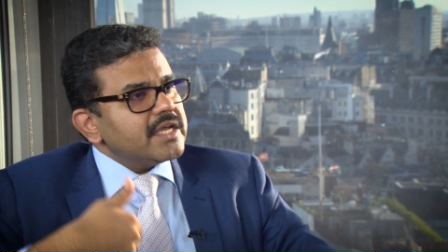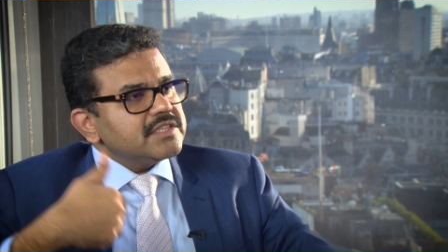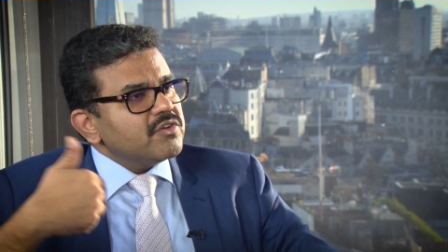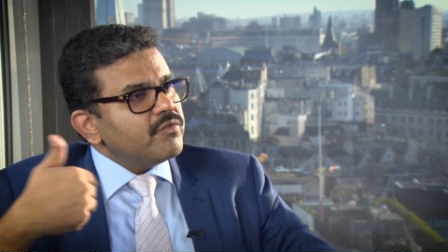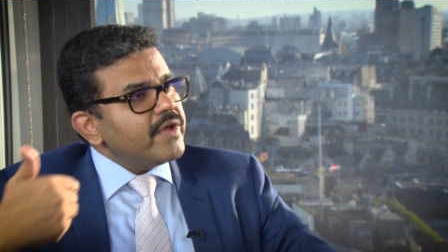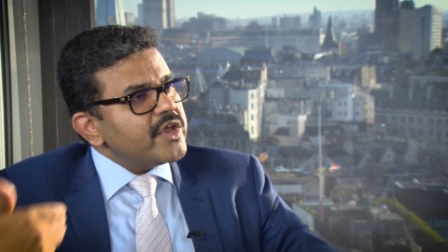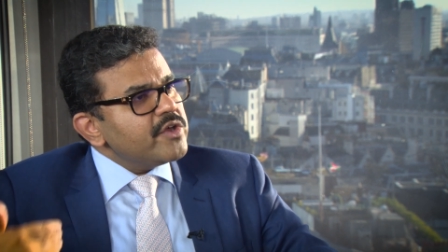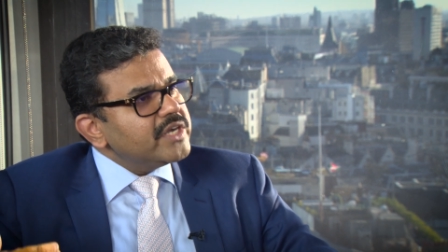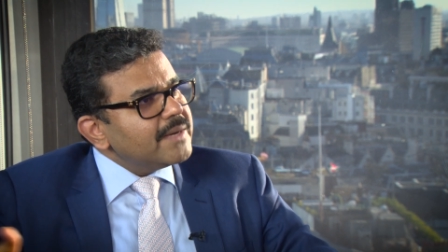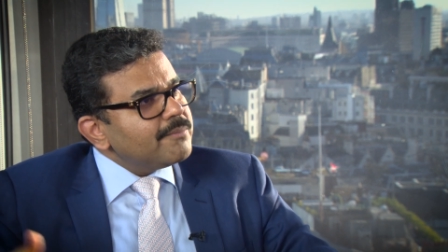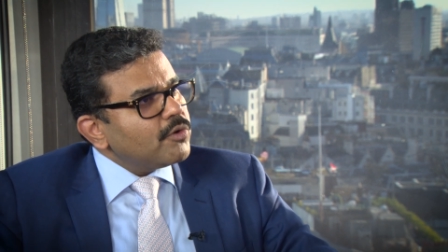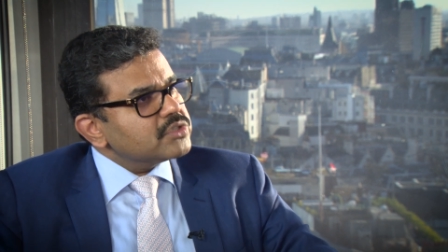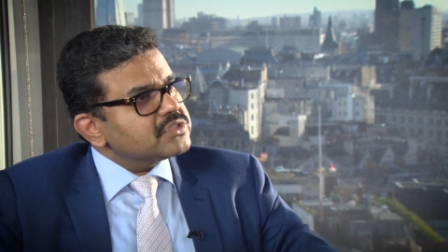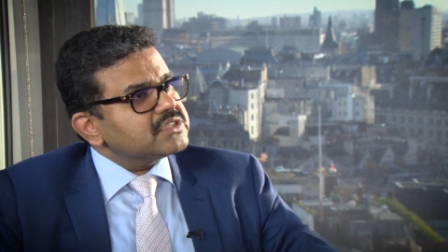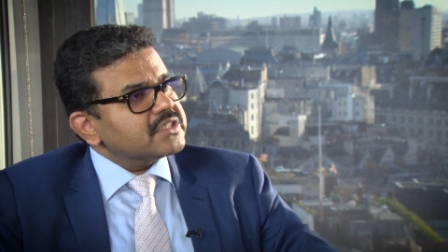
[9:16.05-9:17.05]
The way you
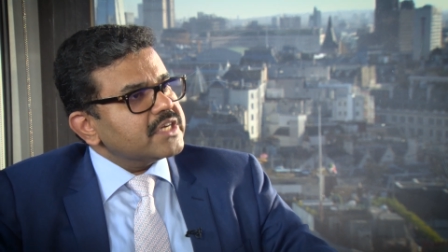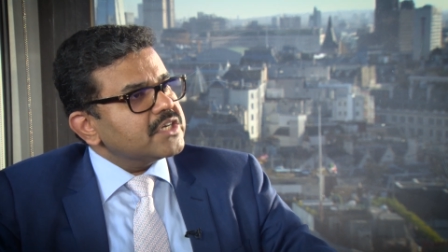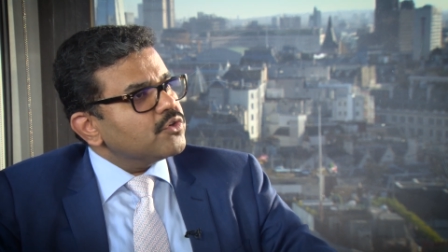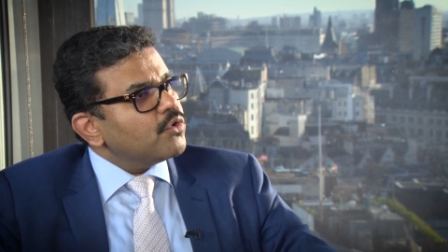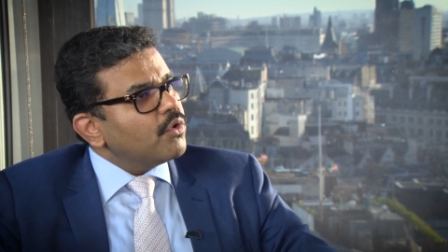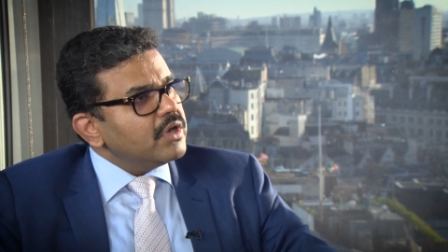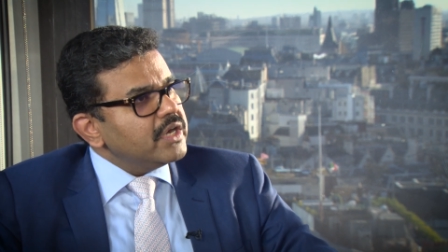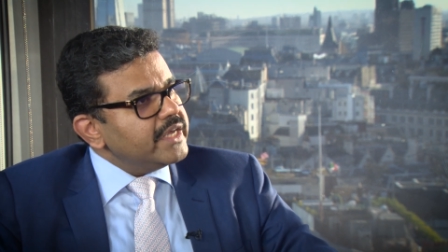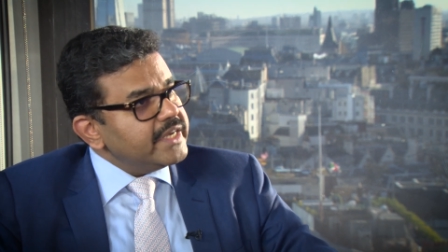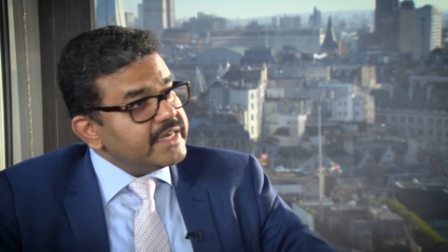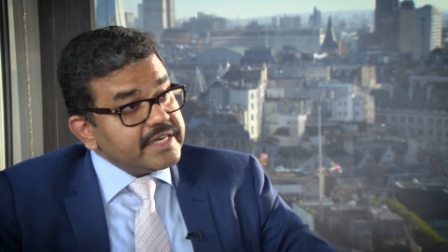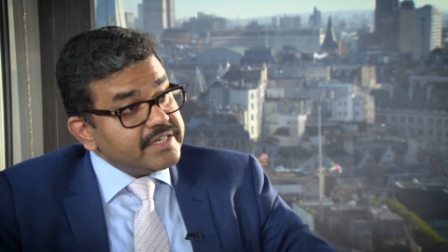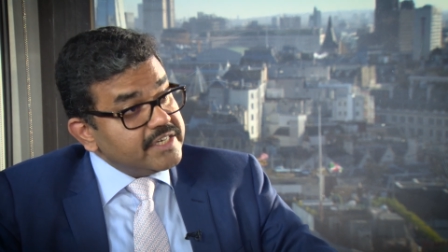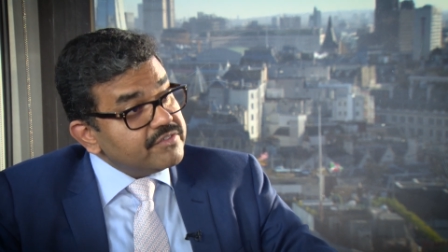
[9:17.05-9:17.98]
demonstrate only it